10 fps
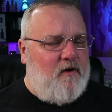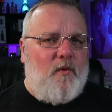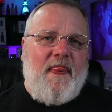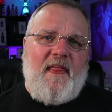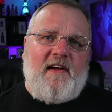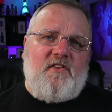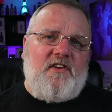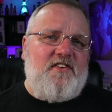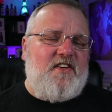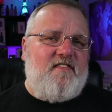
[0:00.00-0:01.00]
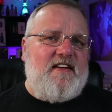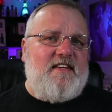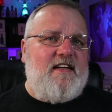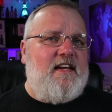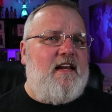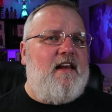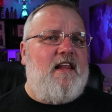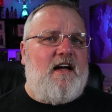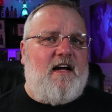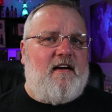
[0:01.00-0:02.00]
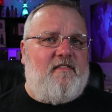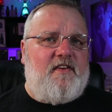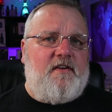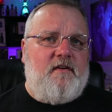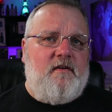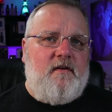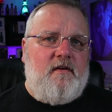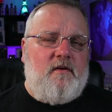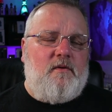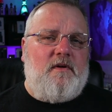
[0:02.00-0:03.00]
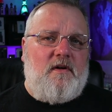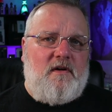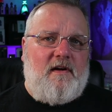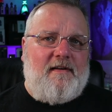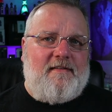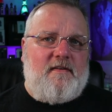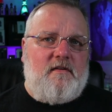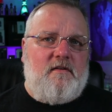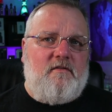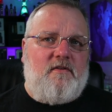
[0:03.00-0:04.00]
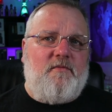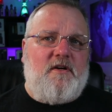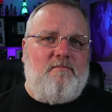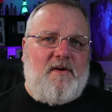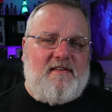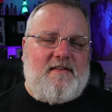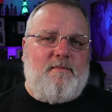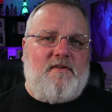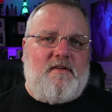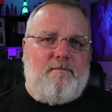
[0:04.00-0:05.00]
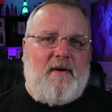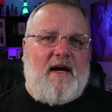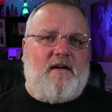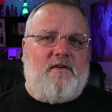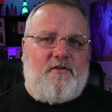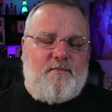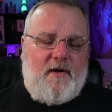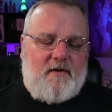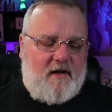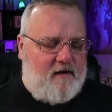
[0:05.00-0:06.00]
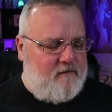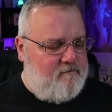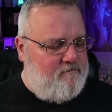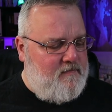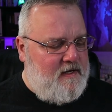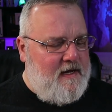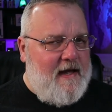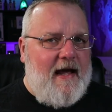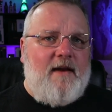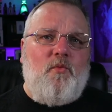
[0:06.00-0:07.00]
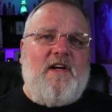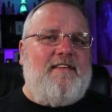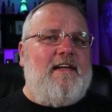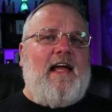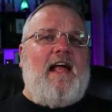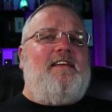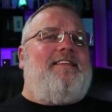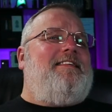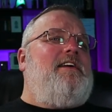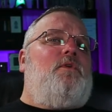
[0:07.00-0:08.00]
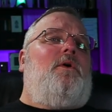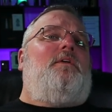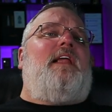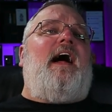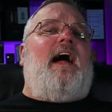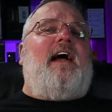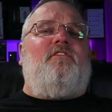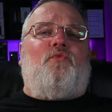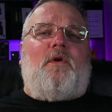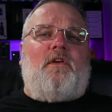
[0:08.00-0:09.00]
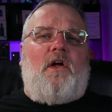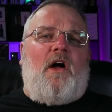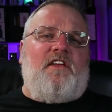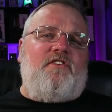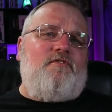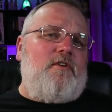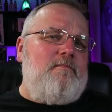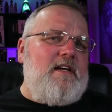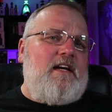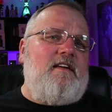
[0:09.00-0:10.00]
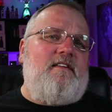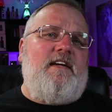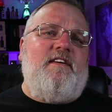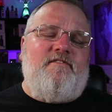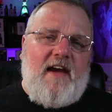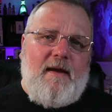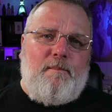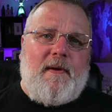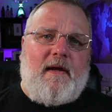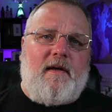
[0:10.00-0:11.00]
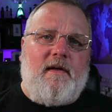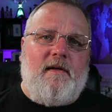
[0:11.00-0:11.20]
1,017 lives were lost from combustible tobacco smoking. And once again, zero lives were lost from nicotine vaping.